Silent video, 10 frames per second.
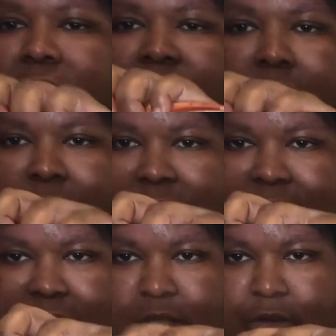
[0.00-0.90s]
some really
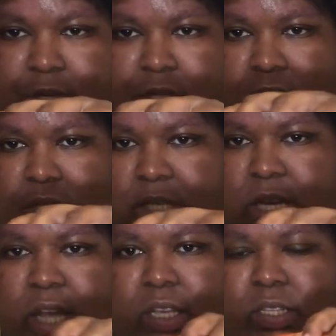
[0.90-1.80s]
funny stories, y'all. She
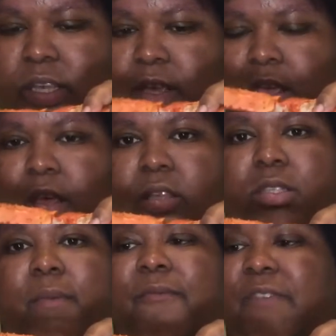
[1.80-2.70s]
tells
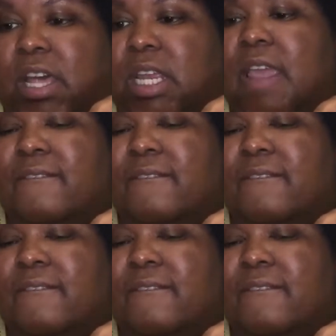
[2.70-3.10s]
some funny